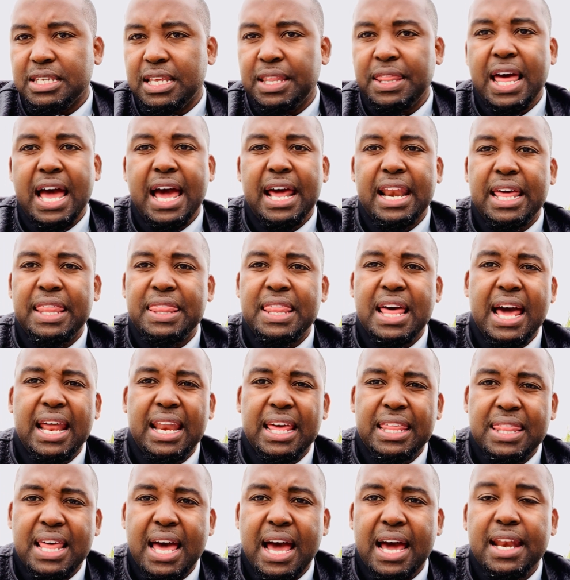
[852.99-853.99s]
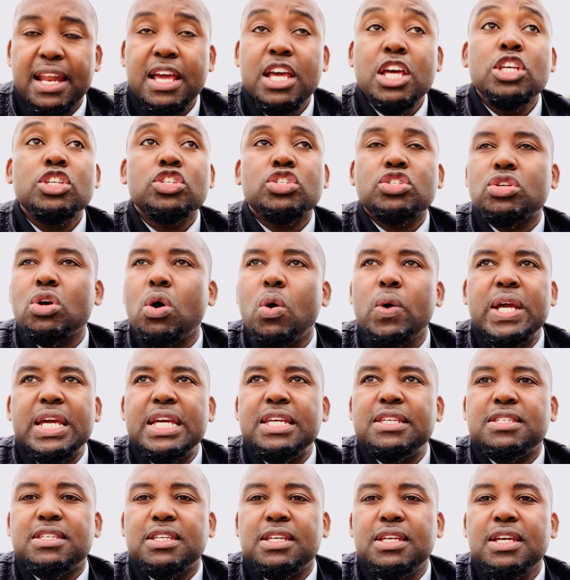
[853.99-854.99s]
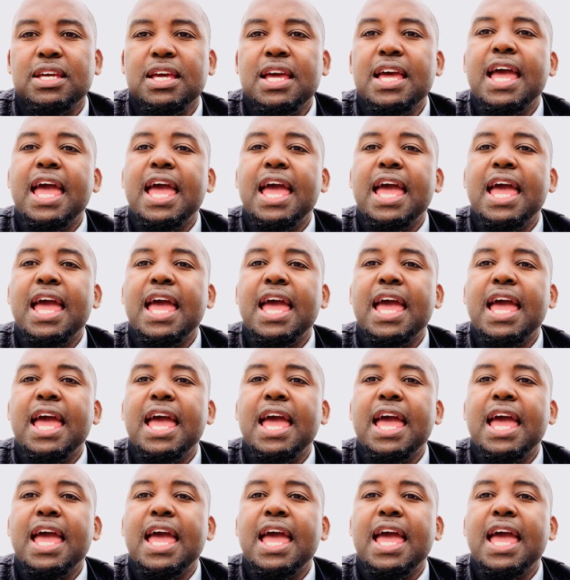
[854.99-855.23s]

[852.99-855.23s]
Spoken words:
and that and that and that. So easy.